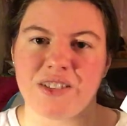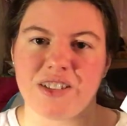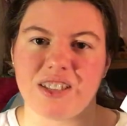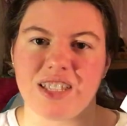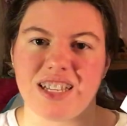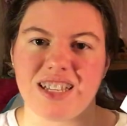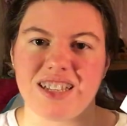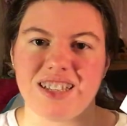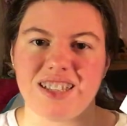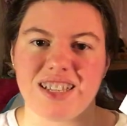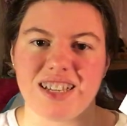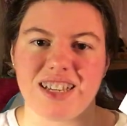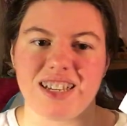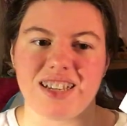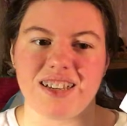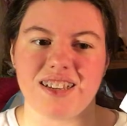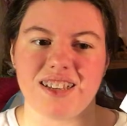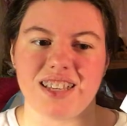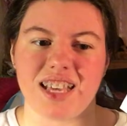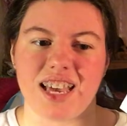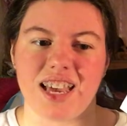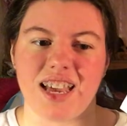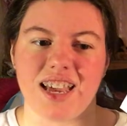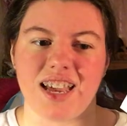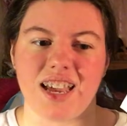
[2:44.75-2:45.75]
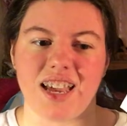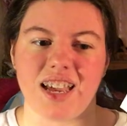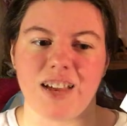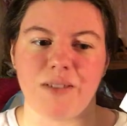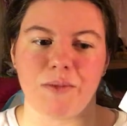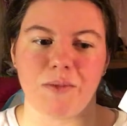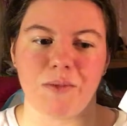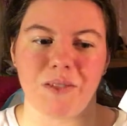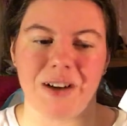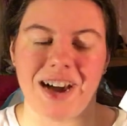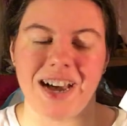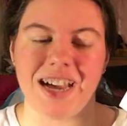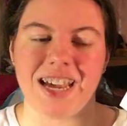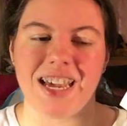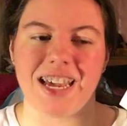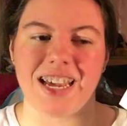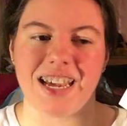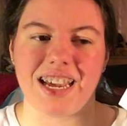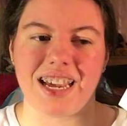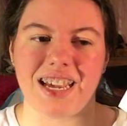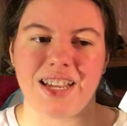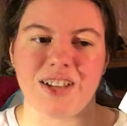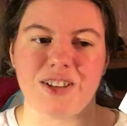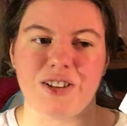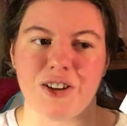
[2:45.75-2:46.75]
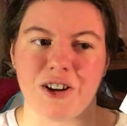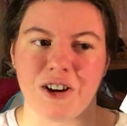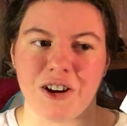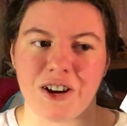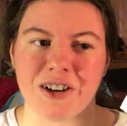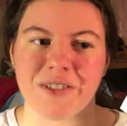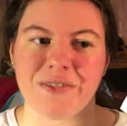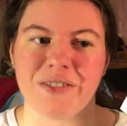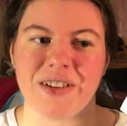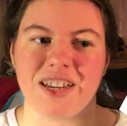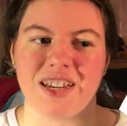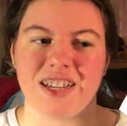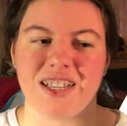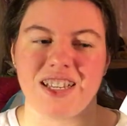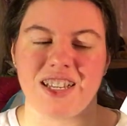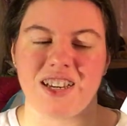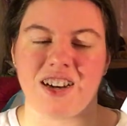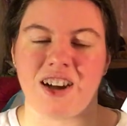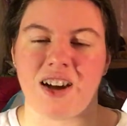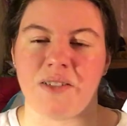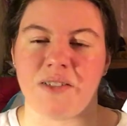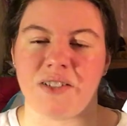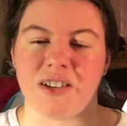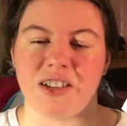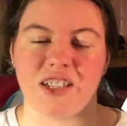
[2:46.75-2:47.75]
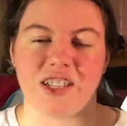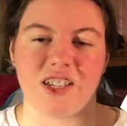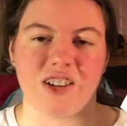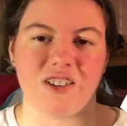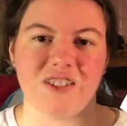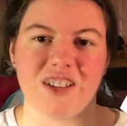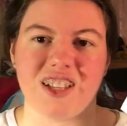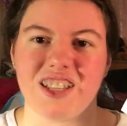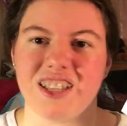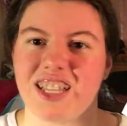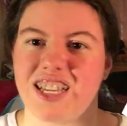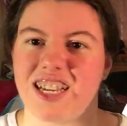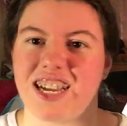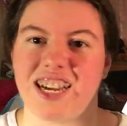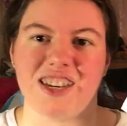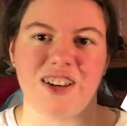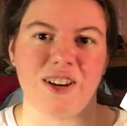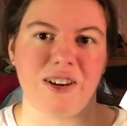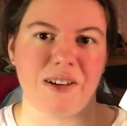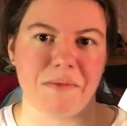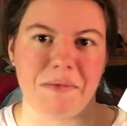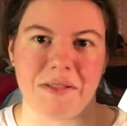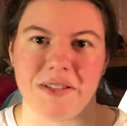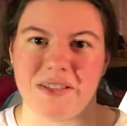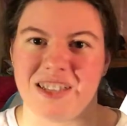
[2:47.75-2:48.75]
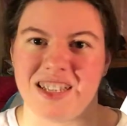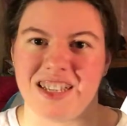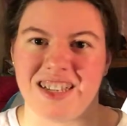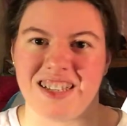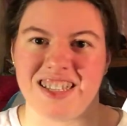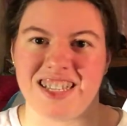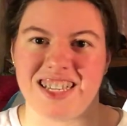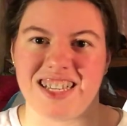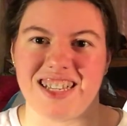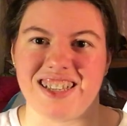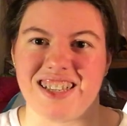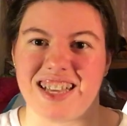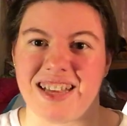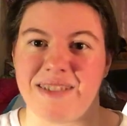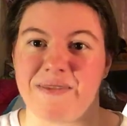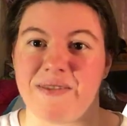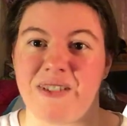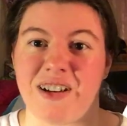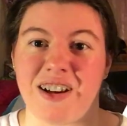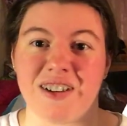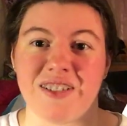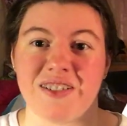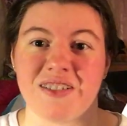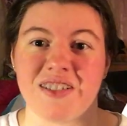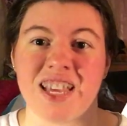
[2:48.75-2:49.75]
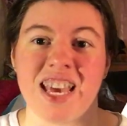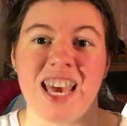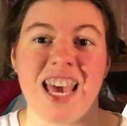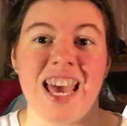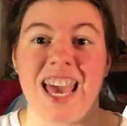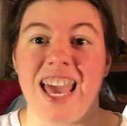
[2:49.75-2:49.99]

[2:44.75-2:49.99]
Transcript: This is a YA dark fantasy novel, and the only thing I know about this is it follows